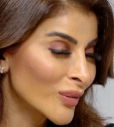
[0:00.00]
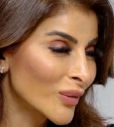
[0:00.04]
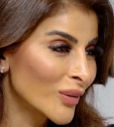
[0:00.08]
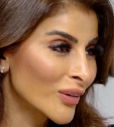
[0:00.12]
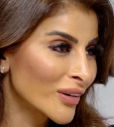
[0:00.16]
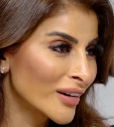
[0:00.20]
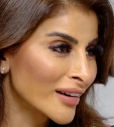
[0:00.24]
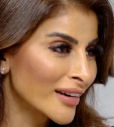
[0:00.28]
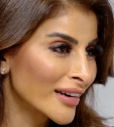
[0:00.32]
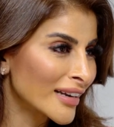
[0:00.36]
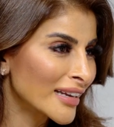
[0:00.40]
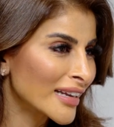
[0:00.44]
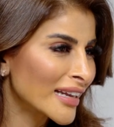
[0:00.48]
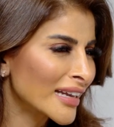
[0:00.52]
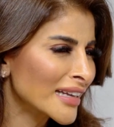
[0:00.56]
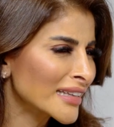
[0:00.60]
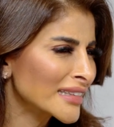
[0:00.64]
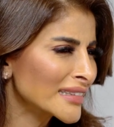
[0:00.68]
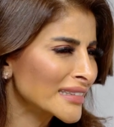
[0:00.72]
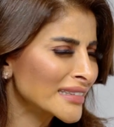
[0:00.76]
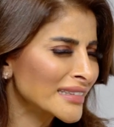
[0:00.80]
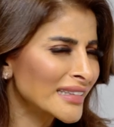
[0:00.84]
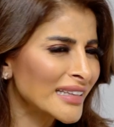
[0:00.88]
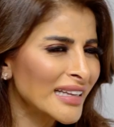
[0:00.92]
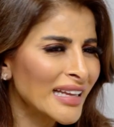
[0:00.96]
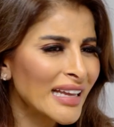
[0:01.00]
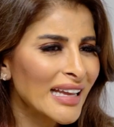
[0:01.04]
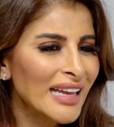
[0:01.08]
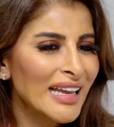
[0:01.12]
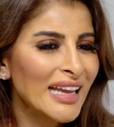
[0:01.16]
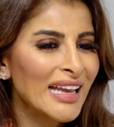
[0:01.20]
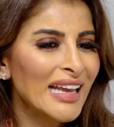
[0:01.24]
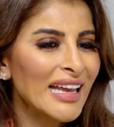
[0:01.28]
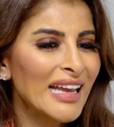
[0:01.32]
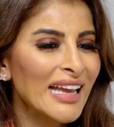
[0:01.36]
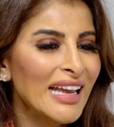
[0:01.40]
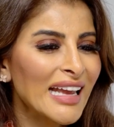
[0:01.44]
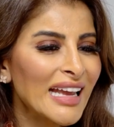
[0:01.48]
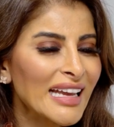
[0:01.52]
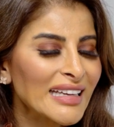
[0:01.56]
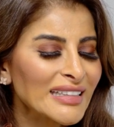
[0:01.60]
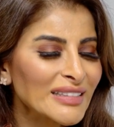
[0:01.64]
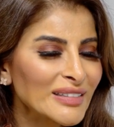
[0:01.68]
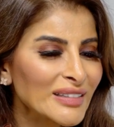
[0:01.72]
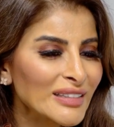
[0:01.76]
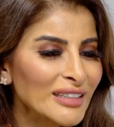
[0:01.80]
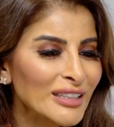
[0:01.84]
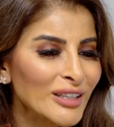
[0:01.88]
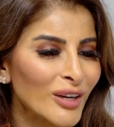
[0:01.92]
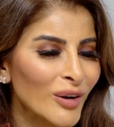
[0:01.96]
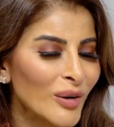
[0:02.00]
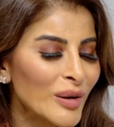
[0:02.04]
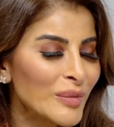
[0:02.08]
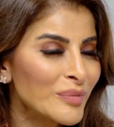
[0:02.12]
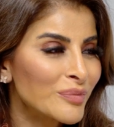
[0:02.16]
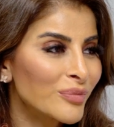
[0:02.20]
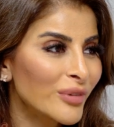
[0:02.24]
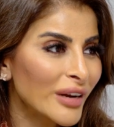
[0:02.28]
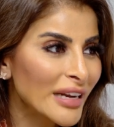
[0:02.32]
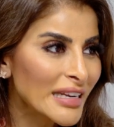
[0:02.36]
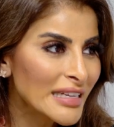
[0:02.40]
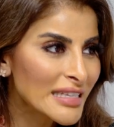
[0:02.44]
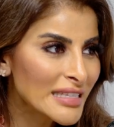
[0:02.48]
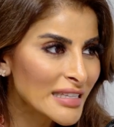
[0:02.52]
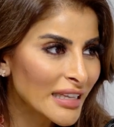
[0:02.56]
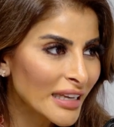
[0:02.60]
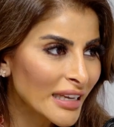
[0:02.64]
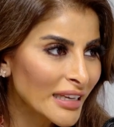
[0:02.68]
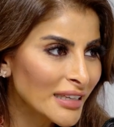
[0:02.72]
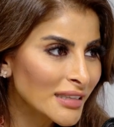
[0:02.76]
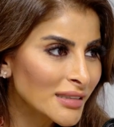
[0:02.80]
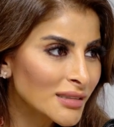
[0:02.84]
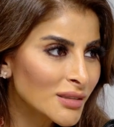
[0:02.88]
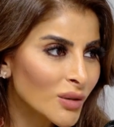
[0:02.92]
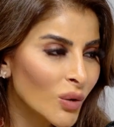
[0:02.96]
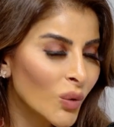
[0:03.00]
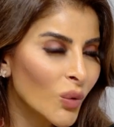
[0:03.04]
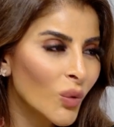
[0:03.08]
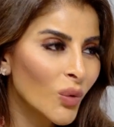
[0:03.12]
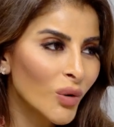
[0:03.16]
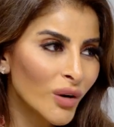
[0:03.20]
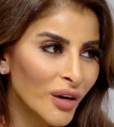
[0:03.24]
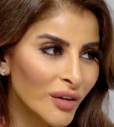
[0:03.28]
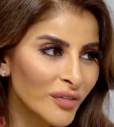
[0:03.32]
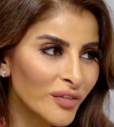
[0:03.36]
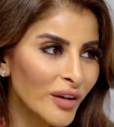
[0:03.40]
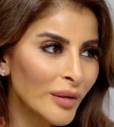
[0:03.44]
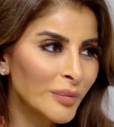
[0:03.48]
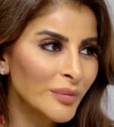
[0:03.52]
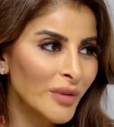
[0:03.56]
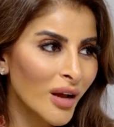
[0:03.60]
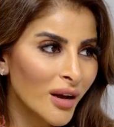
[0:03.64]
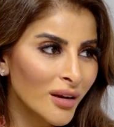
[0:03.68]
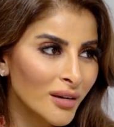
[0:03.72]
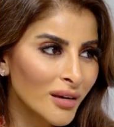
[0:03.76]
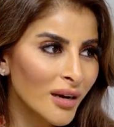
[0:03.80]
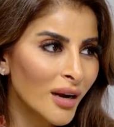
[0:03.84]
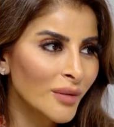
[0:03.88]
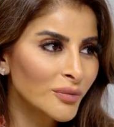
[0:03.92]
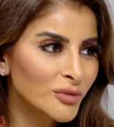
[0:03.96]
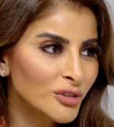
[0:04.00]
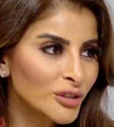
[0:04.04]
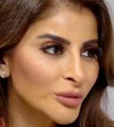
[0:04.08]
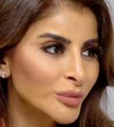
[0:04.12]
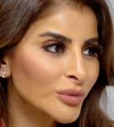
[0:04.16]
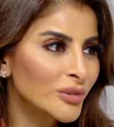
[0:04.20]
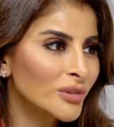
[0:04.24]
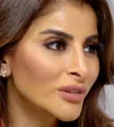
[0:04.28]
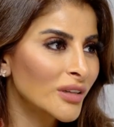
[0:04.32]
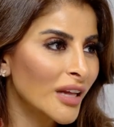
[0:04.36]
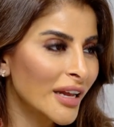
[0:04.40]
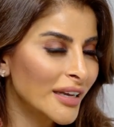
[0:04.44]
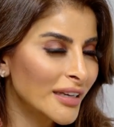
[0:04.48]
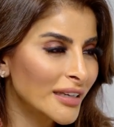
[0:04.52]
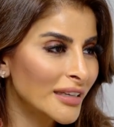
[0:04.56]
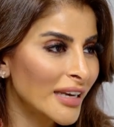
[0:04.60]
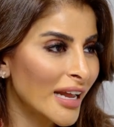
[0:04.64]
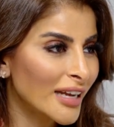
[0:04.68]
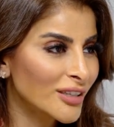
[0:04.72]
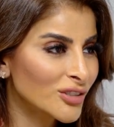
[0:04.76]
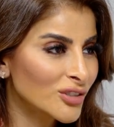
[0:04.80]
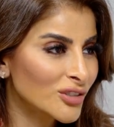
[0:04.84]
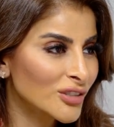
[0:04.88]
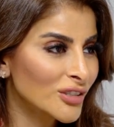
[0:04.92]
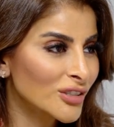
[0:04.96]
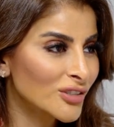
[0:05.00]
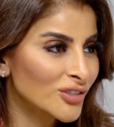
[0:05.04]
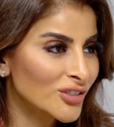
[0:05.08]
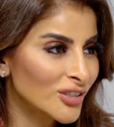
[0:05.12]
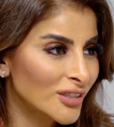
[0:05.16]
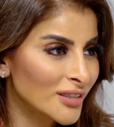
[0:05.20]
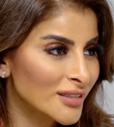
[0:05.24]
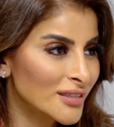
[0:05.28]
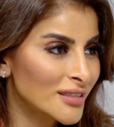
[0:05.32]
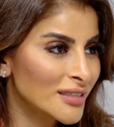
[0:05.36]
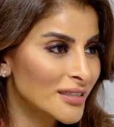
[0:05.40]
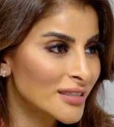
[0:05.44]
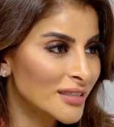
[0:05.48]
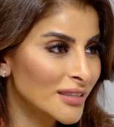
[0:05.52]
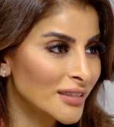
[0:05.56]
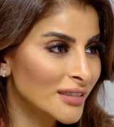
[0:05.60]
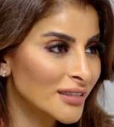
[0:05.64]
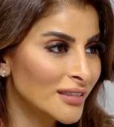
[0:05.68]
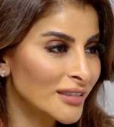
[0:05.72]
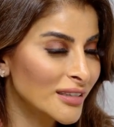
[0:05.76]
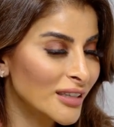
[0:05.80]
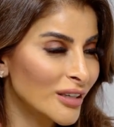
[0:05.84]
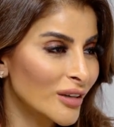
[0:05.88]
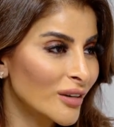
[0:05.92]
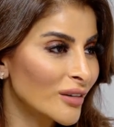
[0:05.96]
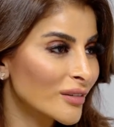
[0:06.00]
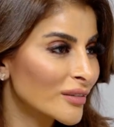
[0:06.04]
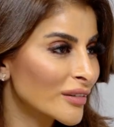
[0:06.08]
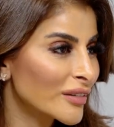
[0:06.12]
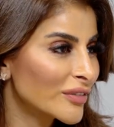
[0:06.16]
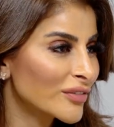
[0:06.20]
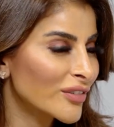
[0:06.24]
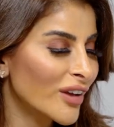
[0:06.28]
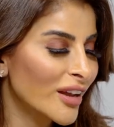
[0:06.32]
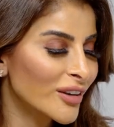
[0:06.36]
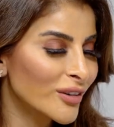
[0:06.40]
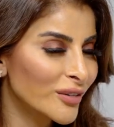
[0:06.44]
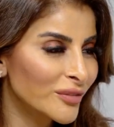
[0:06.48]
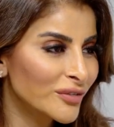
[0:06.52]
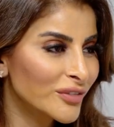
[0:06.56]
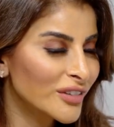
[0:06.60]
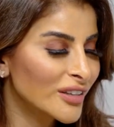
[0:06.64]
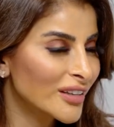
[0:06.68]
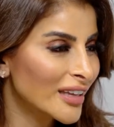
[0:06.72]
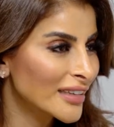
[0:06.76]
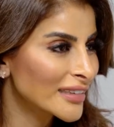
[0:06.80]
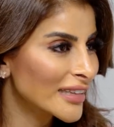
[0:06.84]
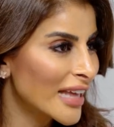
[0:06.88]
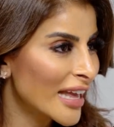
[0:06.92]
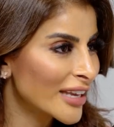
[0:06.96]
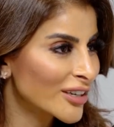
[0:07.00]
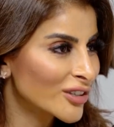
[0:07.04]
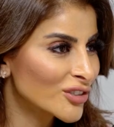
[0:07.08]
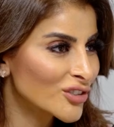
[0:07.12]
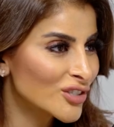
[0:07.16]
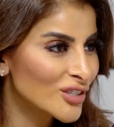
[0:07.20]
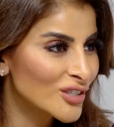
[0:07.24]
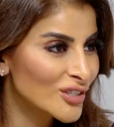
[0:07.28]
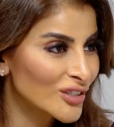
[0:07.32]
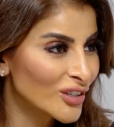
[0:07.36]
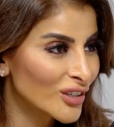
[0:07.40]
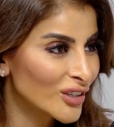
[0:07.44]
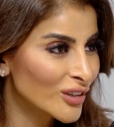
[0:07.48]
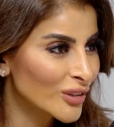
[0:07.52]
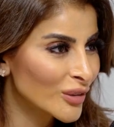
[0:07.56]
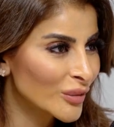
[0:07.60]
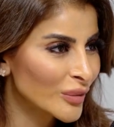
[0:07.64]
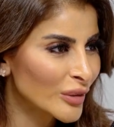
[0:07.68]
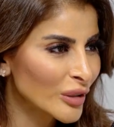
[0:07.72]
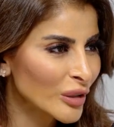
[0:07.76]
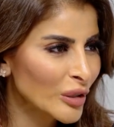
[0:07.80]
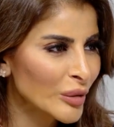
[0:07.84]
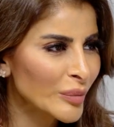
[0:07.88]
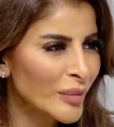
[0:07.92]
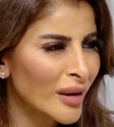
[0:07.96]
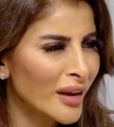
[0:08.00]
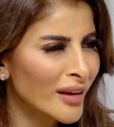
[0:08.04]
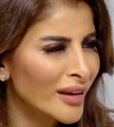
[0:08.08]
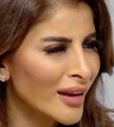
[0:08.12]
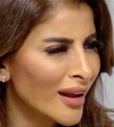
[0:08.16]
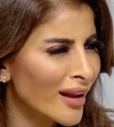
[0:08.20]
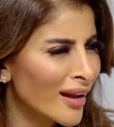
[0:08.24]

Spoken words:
or embrace things. Or if I'm not comfortable, I can actually just, if I don't feel like the energy is good in the room, I